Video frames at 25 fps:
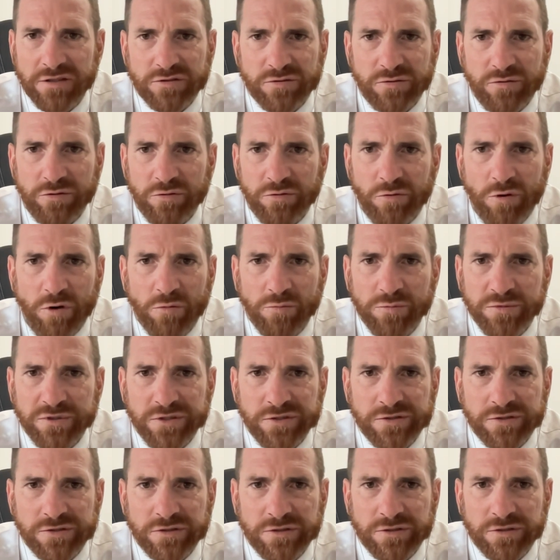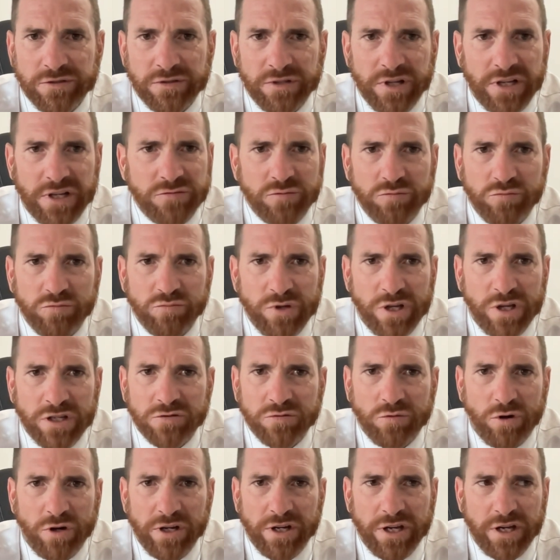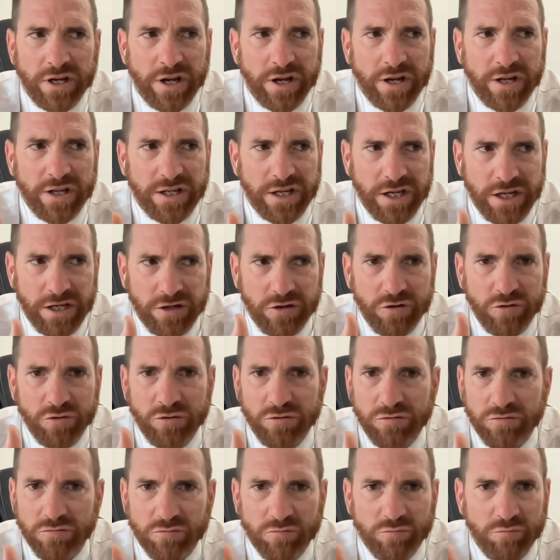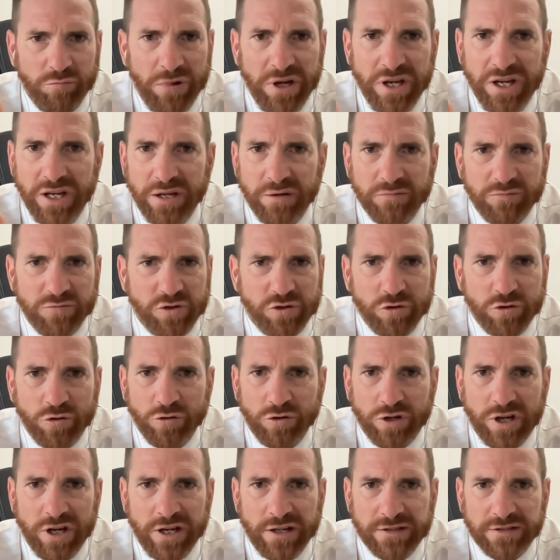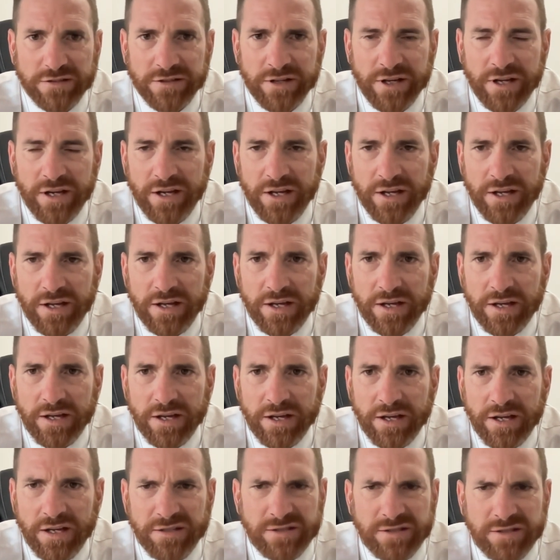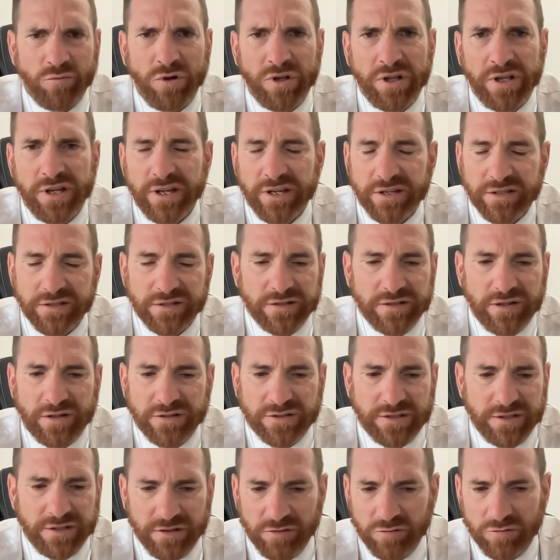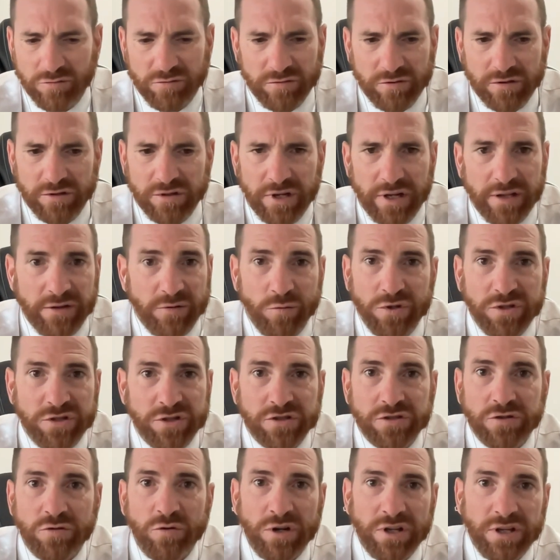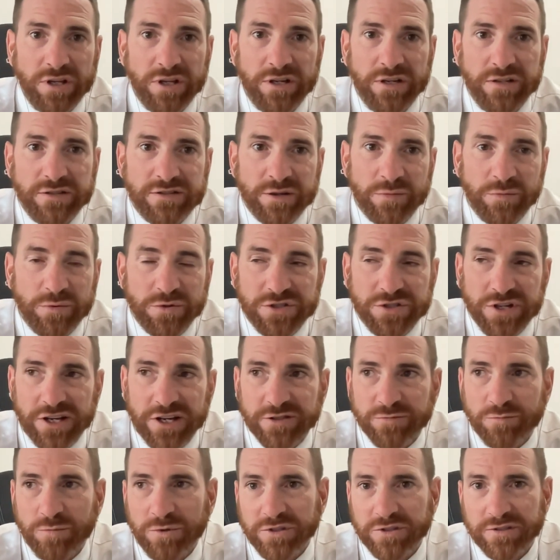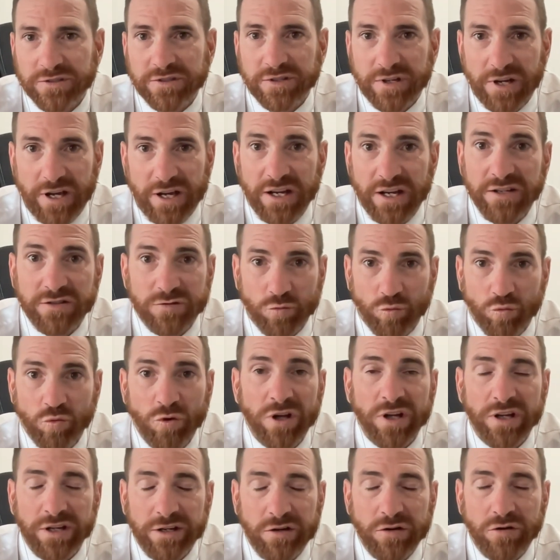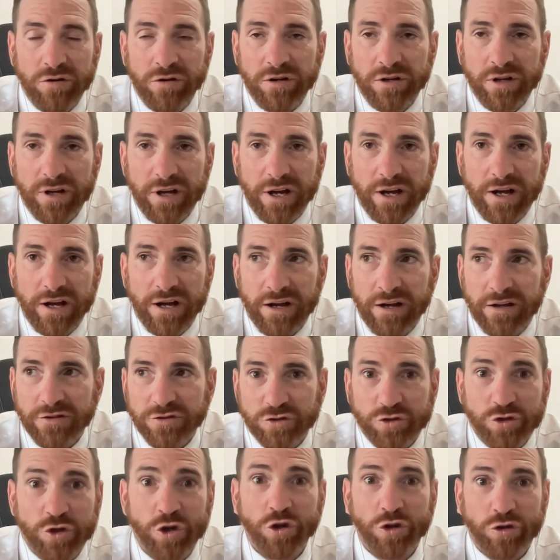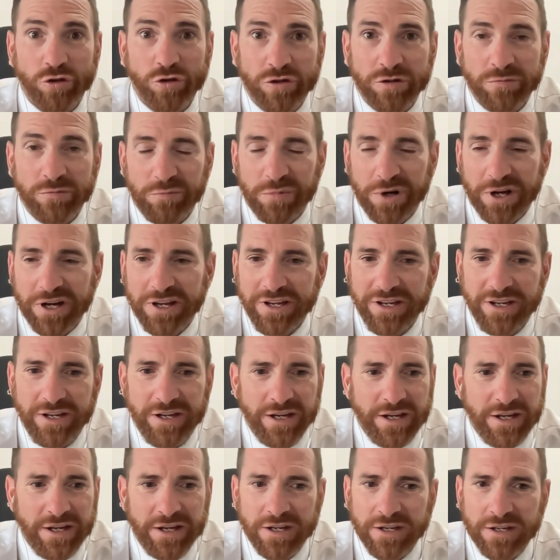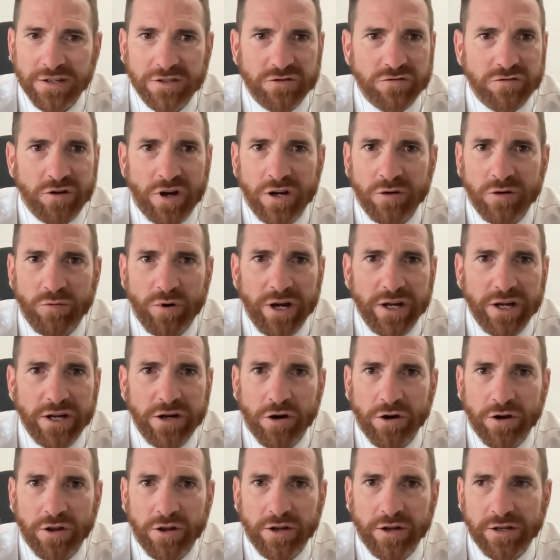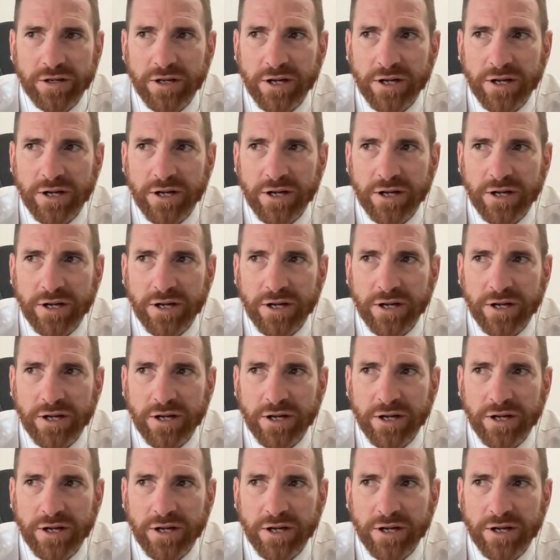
are in the wrong position. That's that's why he can only kick good medium short kicks. He said, really? I said, look, and then we just quickly did some adjustments. And he's a really good uh, student, but he straight away got it.